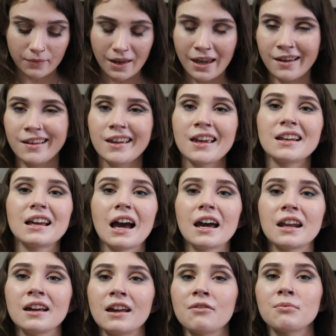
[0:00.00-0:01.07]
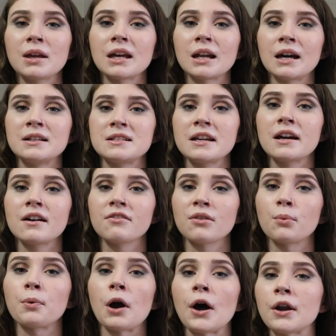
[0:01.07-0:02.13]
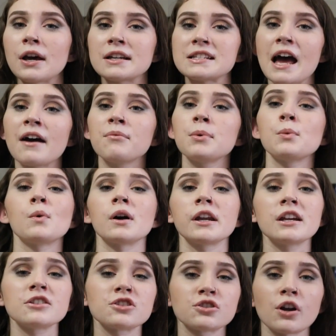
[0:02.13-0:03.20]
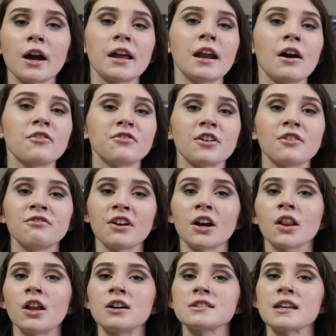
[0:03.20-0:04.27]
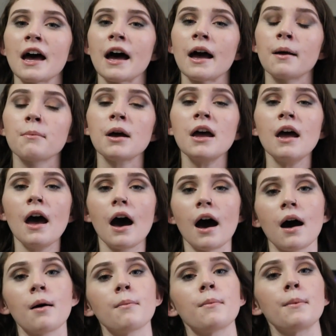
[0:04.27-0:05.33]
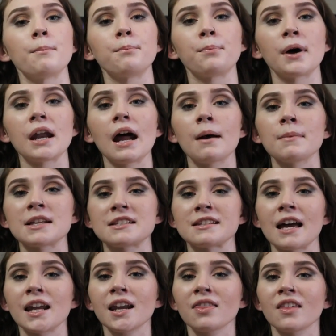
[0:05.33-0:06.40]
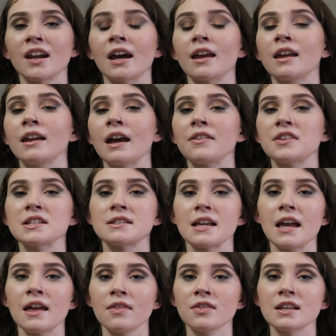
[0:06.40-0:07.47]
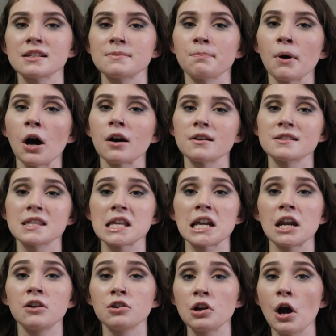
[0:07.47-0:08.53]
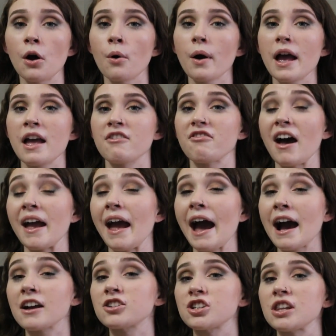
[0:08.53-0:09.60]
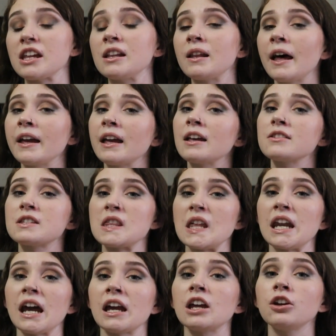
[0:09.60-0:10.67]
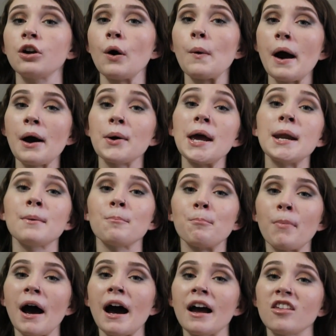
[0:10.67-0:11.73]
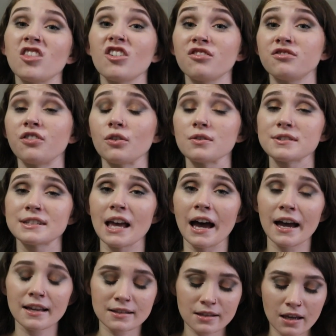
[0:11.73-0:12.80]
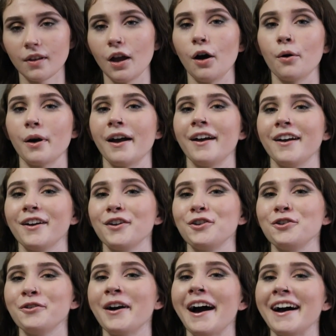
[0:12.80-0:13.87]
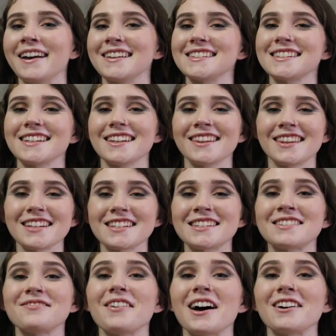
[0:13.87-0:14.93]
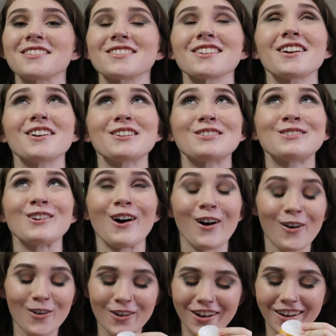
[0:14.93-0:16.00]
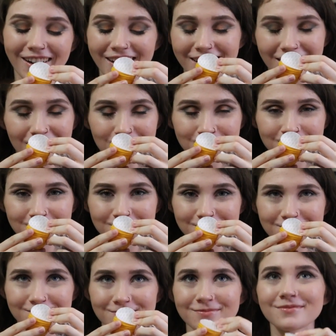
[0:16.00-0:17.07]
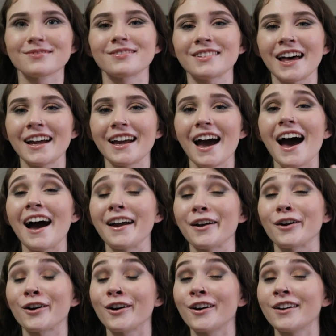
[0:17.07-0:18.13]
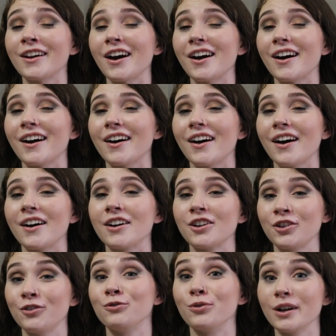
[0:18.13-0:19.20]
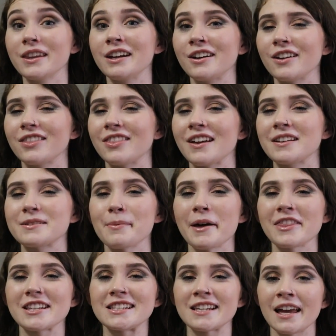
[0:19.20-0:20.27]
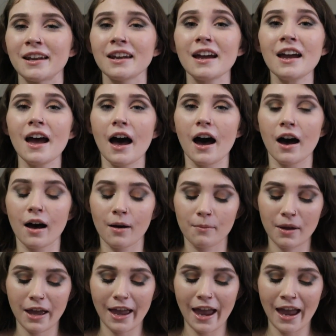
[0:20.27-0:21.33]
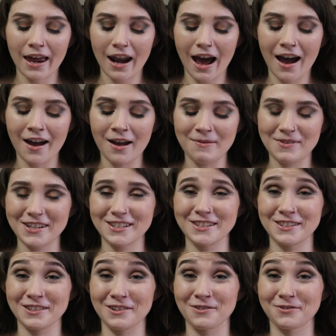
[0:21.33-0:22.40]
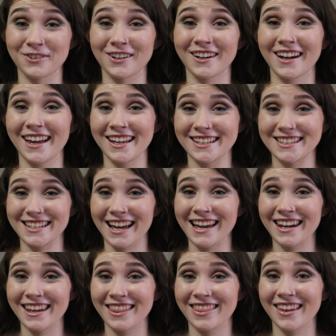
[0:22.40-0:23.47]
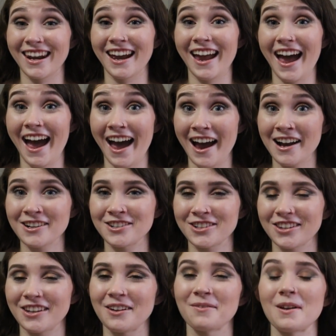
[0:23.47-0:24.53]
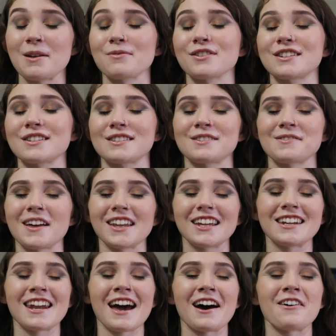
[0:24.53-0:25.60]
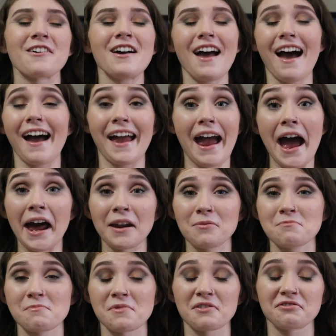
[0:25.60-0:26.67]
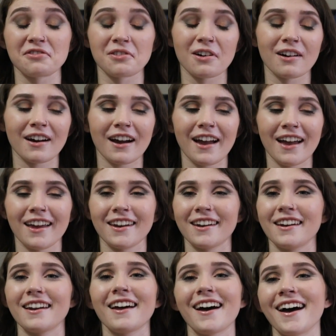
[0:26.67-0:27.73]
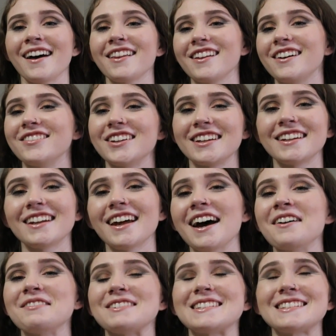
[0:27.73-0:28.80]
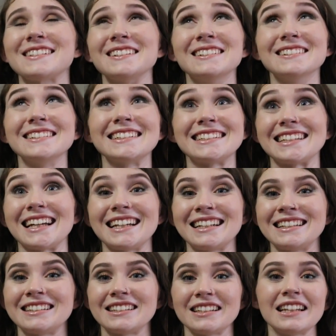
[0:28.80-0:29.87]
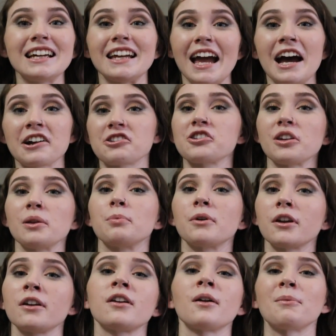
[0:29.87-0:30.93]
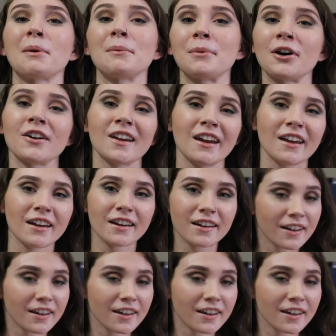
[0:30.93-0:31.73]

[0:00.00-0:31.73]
it can kind of give me an idea of the product. I've been wanting to try it out for a very long time, but I'm excited that I can get this in this box that I know if I actually like it, so that I can go out and buy the full size. Okay, you guys, this smells so good. Like, I heard really good things about the scent, and I'm super excited that I actually am able to smell it now. I hadn't before, and I love it. I'm so excited to like actually put it on my body.